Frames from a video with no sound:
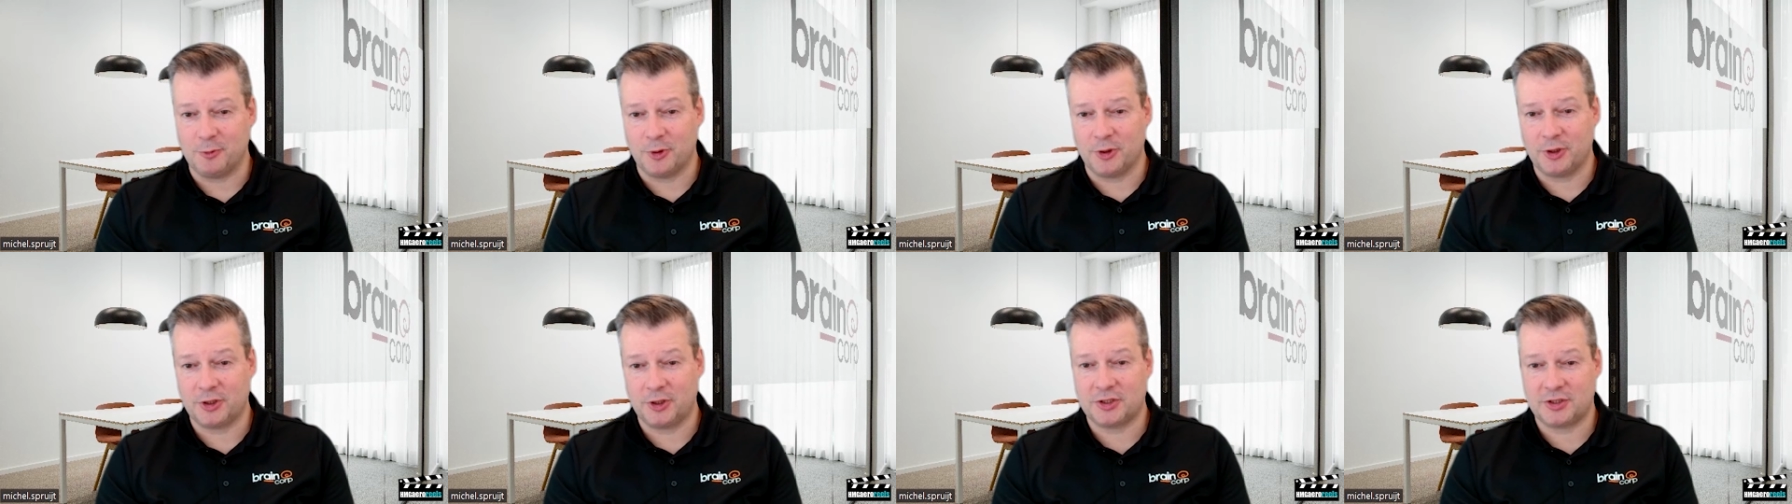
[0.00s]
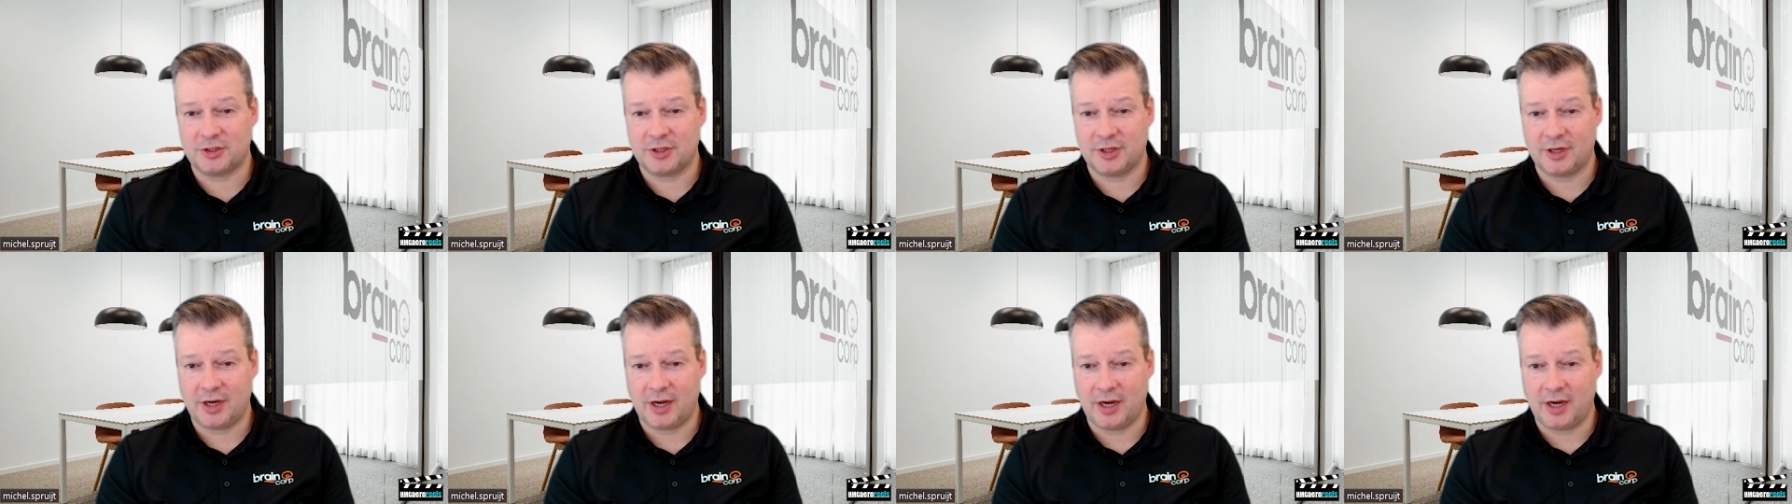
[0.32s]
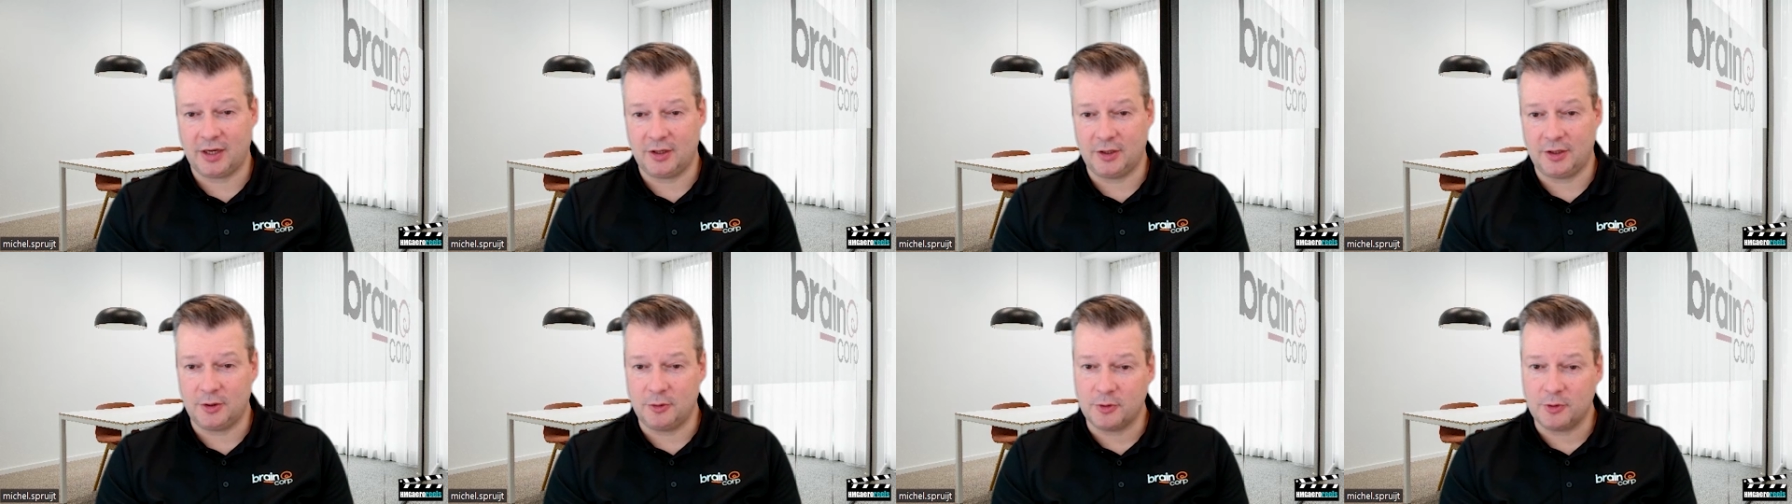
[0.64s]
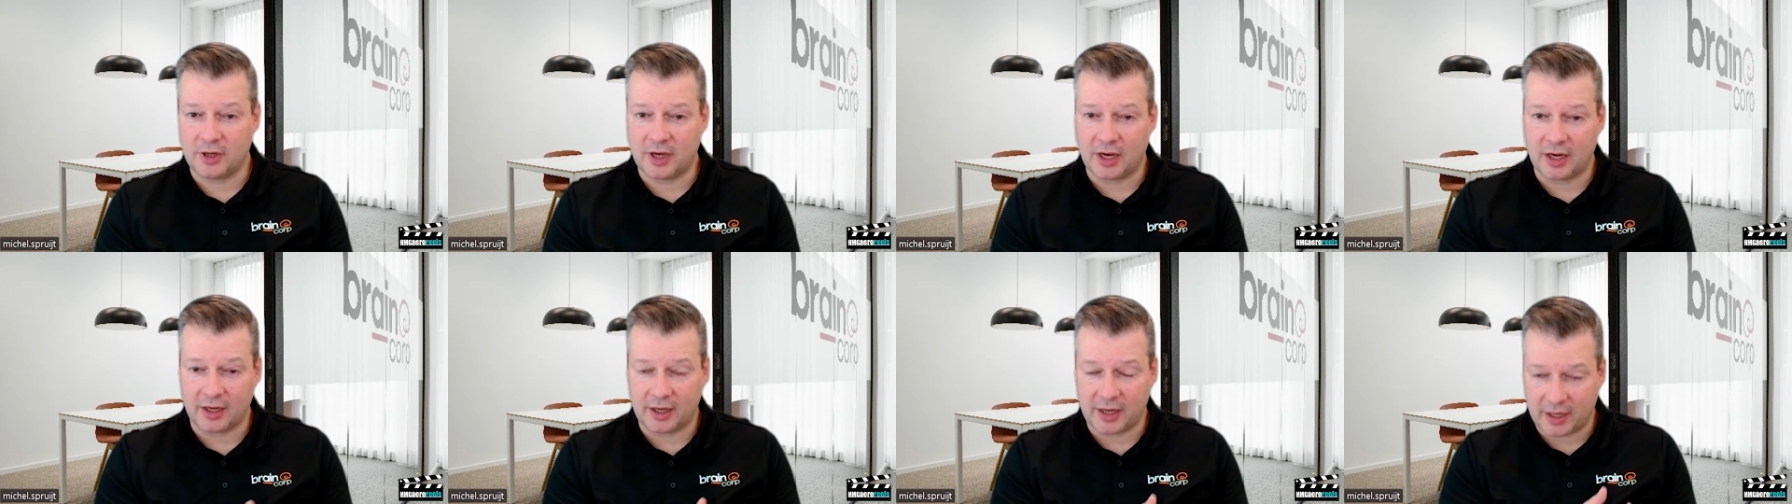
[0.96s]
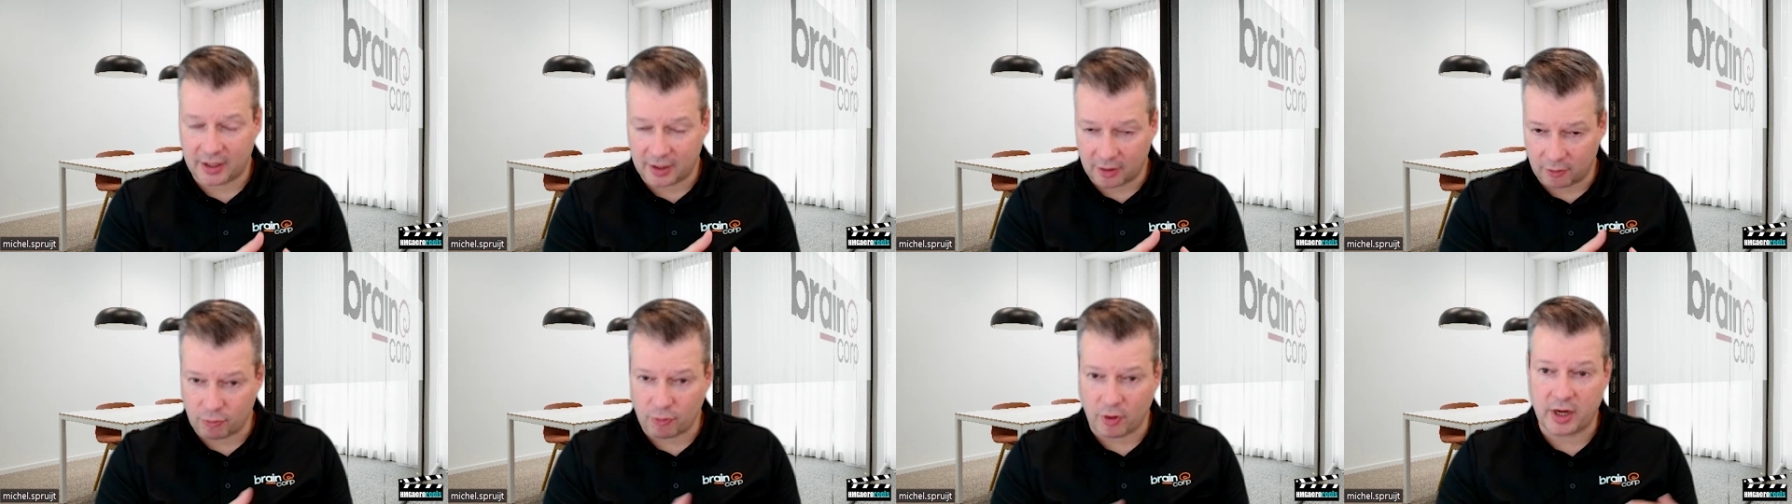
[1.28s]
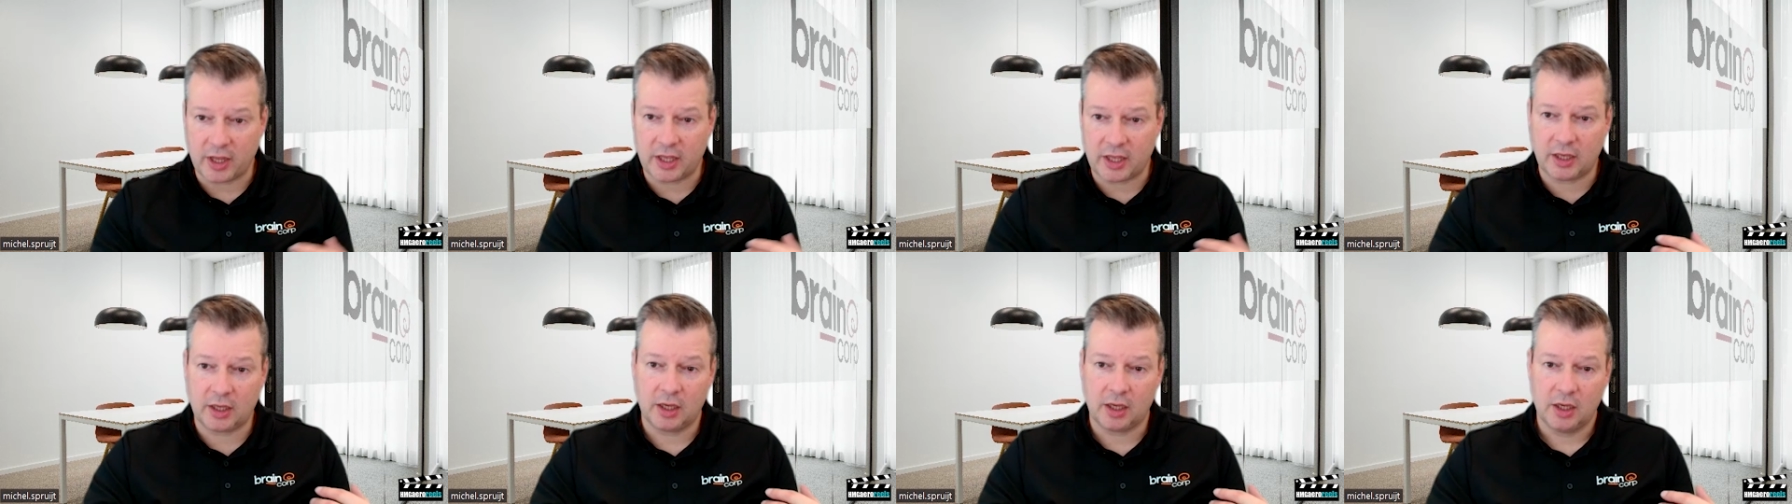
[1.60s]
works and you can get it
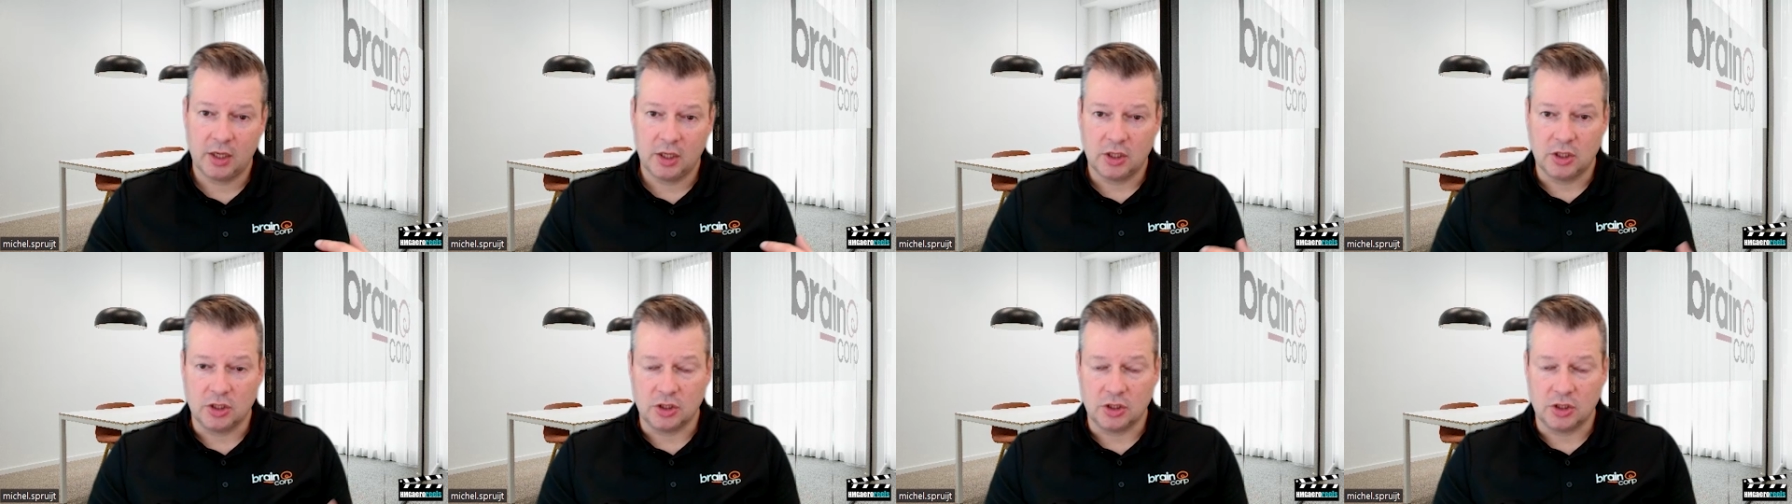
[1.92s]
running.